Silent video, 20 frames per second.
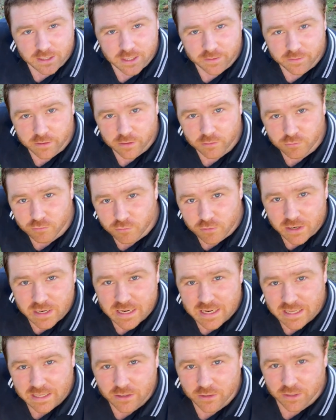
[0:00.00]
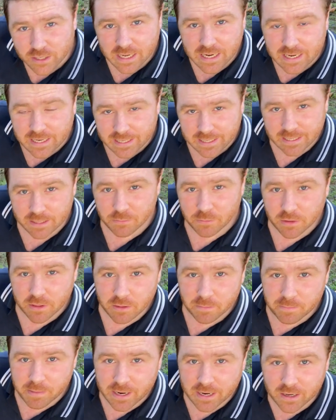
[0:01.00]
to give it a really good heeling in with
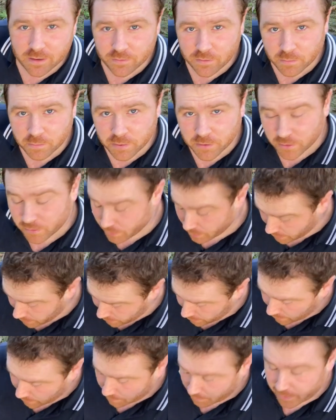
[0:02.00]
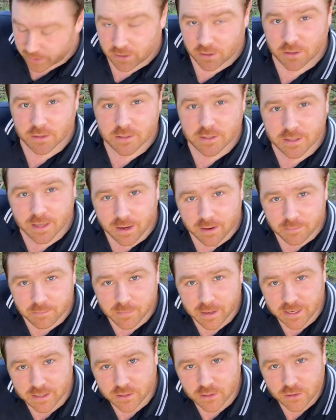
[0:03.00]
the back of your boot because that
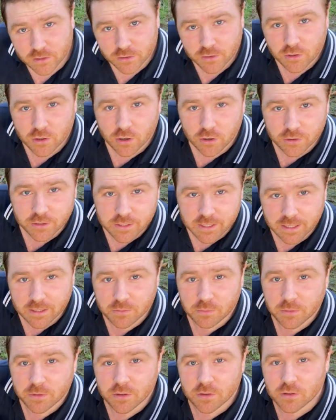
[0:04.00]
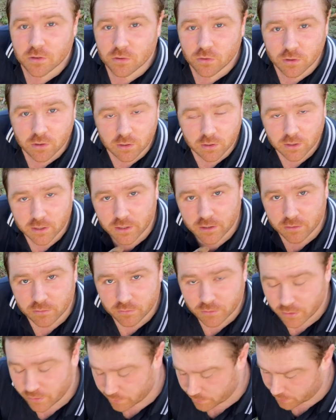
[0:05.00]
makes good contact with the soil and the
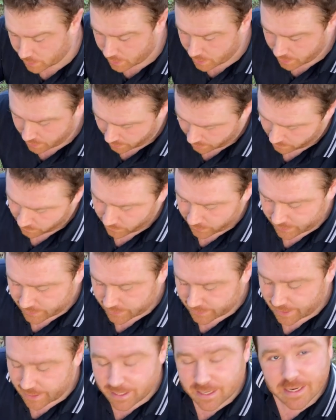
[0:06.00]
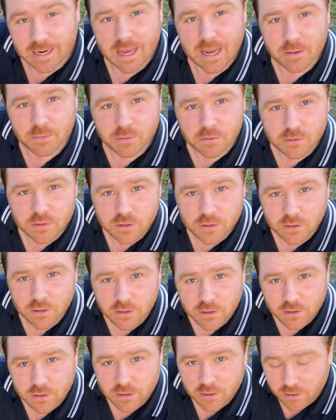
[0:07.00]
root which then enables
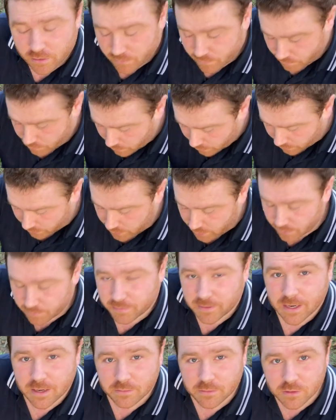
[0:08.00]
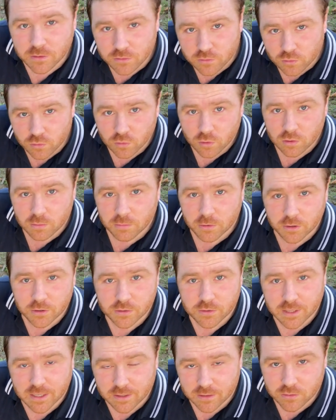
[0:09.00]
the the roots to be able to draw
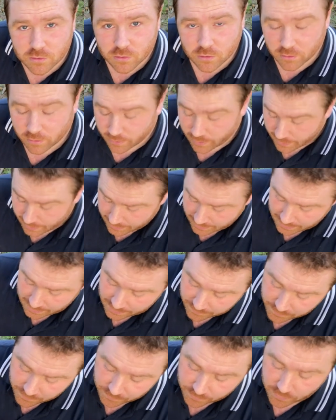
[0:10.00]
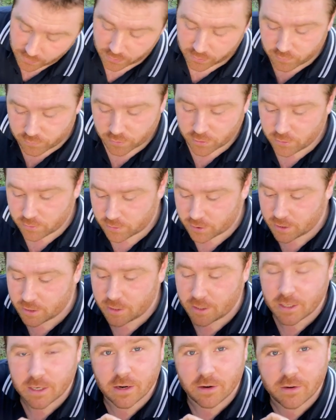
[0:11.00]
moisture out of the soil if you've got a root
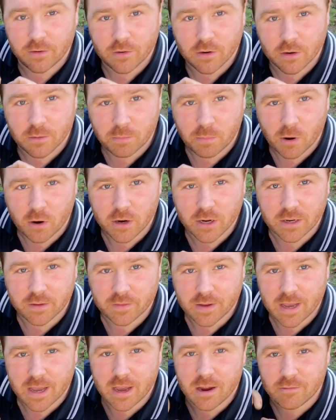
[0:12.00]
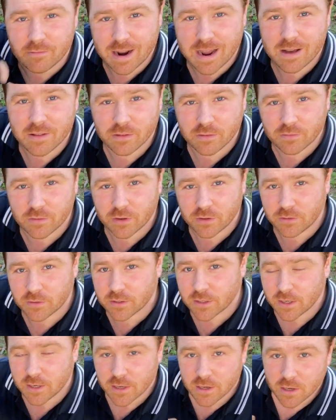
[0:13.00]
you know and you've got a pocket of air around the
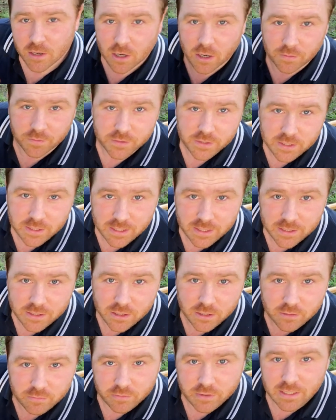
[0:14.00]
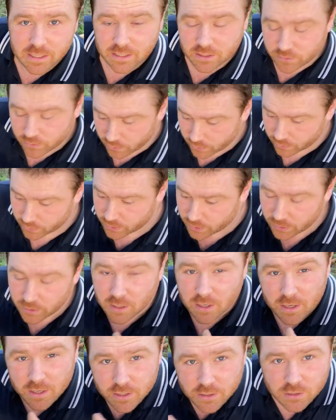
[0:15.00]
root obviously it's going to really struggle to
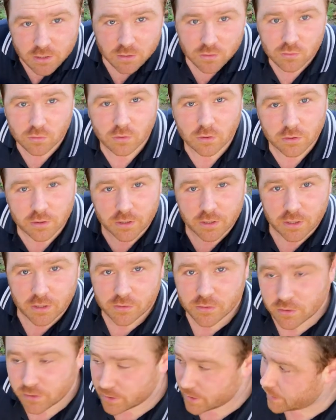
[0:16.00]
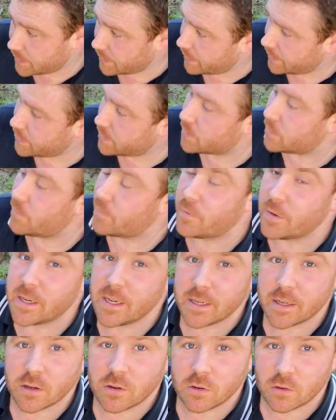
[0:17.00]
to draw the nutrients it needs to
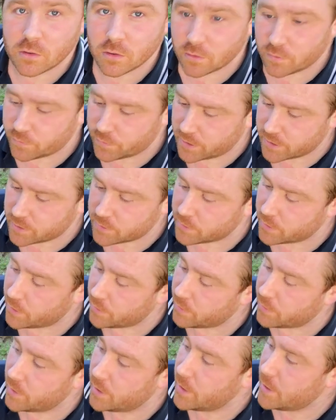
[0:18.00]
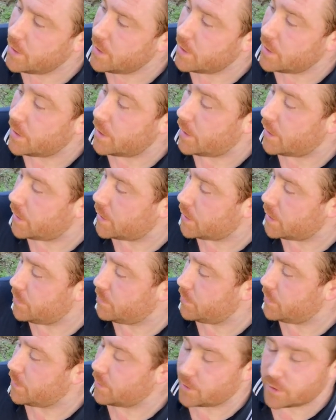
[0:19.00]
feed all the fresh growth uh,
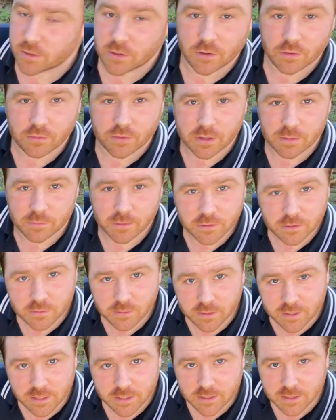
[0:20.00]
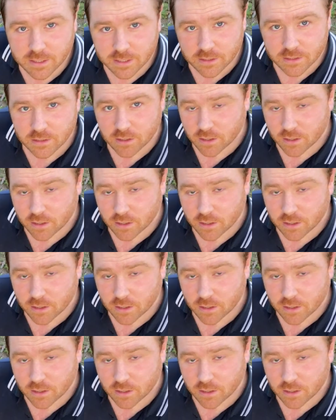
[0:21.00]
come another two or three months when this thing